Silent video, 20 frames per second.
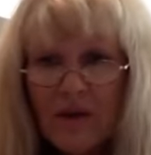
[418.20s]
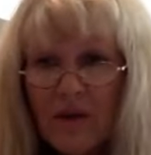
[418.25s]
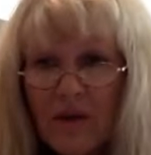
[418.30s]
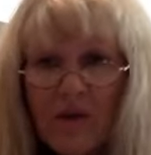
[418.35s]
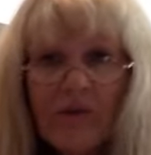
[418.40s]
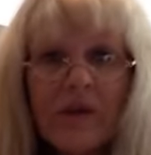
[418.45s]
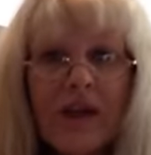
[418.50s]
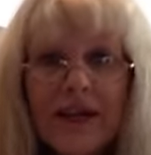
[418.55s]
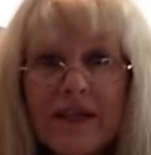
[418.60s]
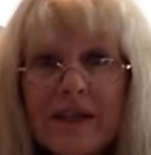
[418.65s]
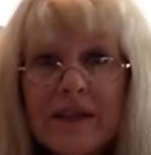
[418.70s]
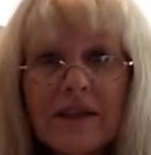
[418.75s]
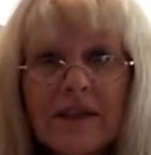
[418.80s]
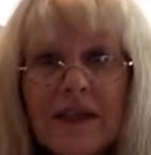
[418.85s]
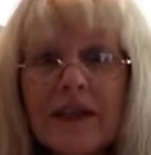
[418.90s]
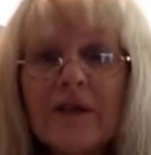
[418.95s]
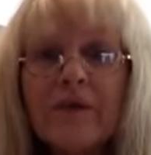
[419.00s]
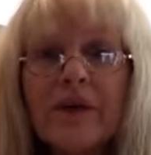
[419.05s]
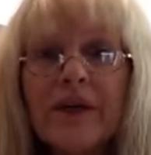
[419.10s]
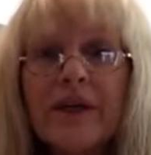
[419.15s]
like a
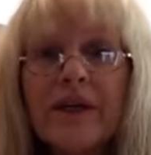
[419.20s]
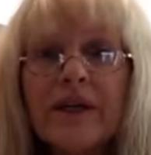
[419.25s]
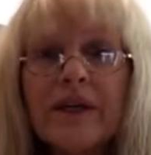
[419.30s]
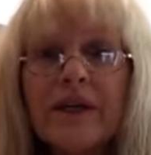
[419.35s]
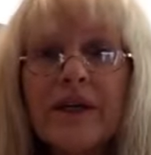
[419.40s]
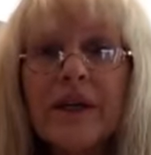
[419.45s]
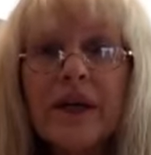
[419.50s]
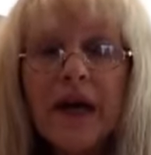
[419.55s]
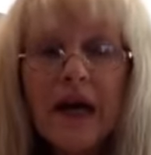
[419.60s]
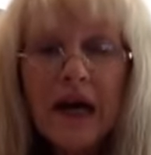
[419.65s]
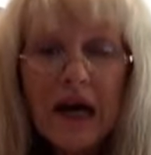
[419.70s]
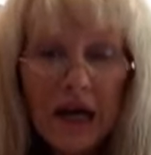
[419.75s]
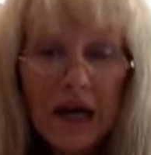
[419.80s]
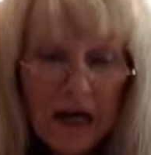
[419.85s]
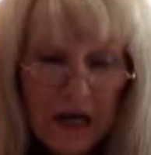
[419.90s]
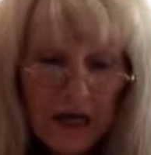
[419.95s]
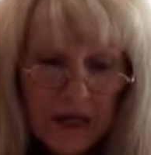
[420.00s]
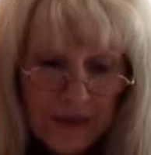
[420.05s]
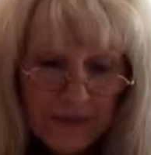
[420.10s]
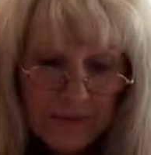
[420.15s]
liquid,
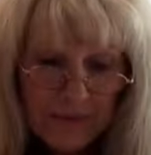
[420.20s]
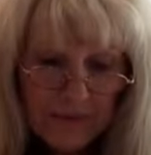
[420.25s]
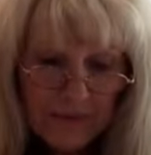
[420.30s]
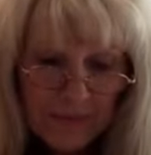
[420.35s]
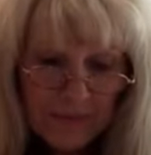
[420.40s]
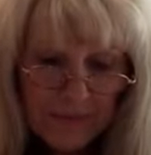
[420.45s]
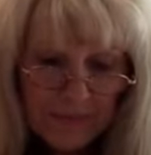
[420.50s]
and